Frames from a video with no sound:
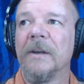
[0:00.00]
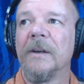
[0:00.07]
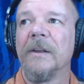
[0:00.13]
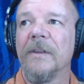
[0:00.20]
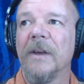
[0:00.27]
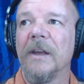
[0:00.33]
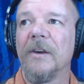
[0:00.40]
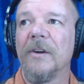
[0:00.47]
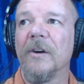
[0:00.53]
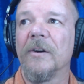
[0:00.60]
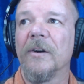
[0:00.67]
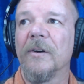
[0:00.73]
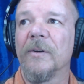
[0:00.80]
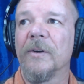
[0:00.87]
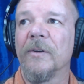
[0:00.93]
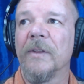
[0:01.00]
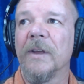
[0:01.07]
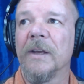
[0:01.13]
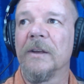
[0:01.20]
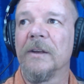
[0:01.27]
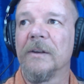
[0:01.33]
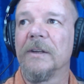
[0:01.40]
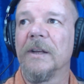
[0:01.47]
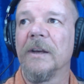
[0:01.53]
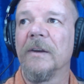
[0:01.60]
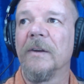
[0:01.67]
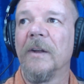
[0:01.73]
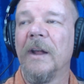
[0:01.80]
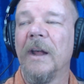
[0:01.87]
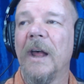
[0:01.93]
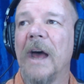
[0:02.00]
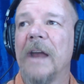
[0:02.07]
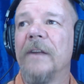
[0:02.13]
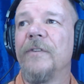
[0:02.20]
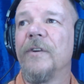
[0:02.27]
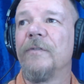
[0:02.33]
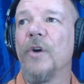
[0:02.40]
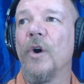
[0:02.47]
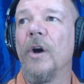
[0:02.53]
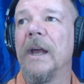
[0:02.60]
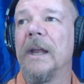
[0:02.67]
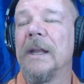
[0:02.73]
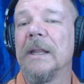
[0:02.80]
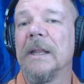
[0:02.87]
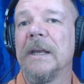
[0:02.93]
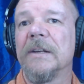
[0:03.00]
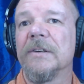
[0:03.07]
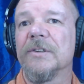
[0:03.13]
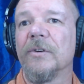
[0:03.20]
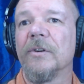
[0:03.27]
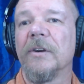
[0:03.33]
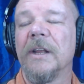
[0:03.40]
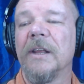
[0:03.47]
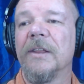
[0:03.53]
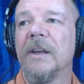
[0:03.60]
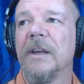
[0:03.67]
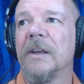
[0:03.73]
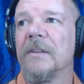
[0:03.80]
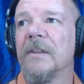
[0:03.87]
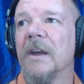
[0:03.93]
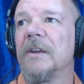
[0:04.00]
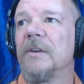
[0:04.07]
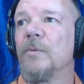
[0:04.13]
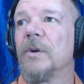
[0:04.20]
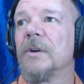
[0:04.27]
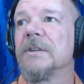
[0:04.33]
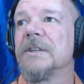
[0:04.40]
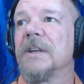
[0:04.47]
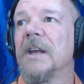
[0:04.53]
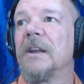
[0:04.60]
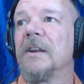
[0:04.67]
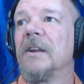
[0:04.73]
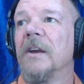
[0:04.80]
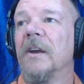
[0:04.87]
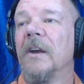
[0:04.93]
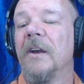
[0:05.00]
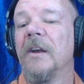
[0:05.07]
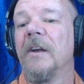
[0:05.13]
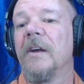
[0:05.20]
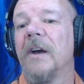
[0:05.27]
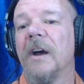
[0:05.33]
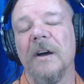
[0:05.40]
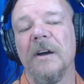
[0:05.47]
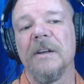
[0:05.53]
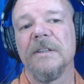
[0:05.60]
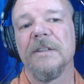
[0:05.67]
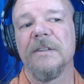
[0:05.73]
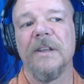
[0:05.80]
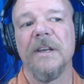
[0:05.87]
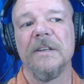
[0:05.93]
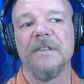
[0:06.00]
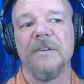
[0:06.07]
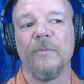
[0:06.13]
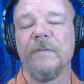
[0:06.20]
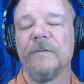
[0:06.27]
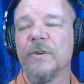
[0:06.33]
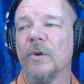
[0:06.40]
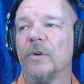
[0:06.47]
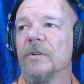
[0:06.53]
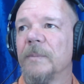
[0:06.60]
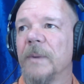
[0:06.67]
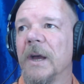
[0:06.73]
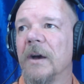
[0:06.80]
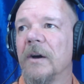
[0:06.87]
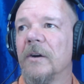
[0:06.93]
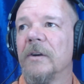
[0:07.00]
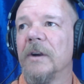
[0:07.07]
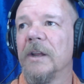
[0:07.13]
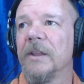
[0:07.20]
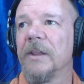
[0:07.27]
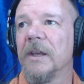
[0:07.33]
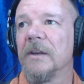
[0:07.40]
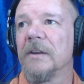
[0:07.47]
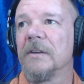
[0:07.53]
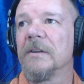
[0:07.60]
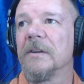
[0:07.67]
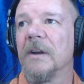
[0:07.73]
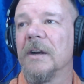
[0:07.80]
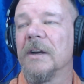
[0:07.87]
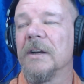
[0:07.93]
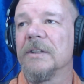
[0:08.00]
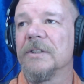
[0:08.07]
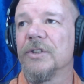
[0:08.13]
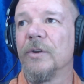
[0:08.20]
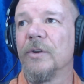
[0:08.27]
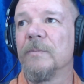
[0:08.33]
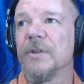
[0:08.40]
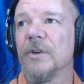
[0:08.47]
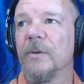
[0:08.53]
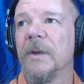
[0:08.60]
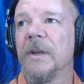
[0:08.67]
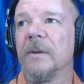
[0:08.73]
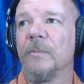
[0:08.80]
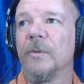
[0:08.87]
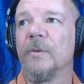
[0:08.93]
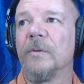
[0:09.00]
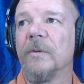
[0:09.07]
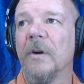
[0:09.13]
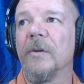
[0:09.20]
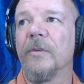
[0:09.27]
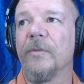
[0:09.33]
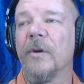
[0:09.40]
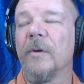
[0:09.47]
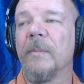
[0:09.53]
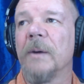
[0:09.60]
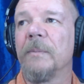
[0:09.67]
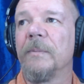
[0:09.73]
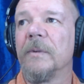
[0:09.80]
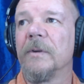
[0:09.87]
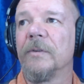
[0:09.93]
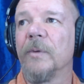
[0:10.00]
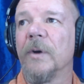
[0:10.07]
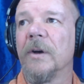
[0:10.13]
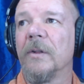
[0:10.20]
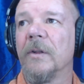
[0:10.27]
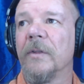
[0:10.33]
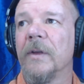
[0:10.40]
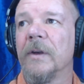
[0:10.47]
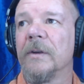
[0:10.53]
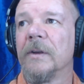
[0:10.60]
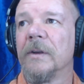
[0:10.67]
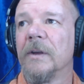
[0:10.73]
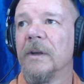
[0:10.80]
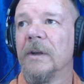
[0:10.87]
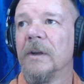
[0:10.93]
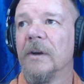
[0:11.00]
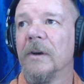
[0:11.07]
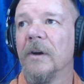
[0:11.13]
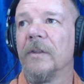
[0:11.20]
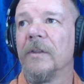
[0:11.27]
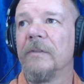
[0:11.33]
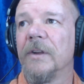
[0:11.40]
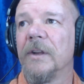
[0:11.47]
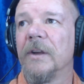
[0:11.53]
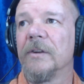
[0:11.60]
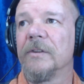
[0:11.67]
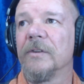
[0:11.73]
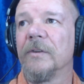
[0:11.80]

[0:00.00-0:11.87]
that you got going on there. Yeah. And if you've got any links or anything that you want to send, things that we've talked about or anything, shoot them to me and I'll throw them up as well on the video too.